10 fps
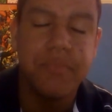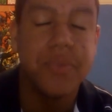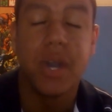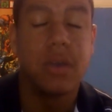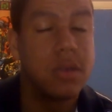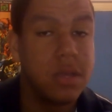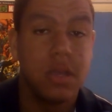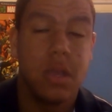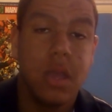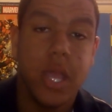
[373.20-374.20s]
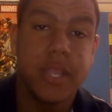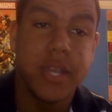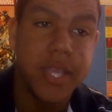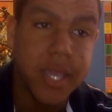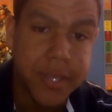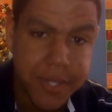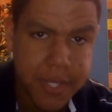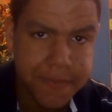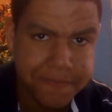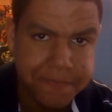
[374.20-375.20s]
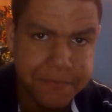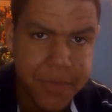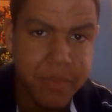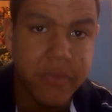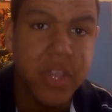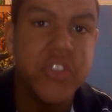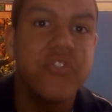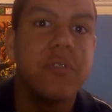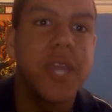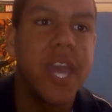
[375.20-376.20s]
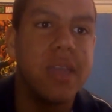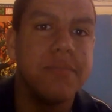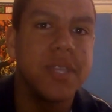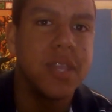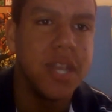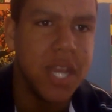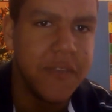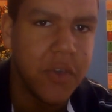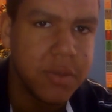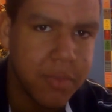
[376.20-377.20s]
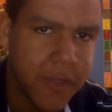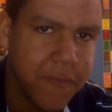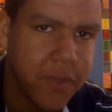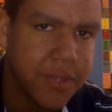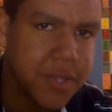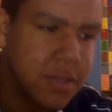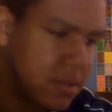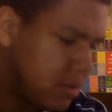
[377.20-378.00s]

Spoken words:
But in any case, I mean, retro games live on, my friends.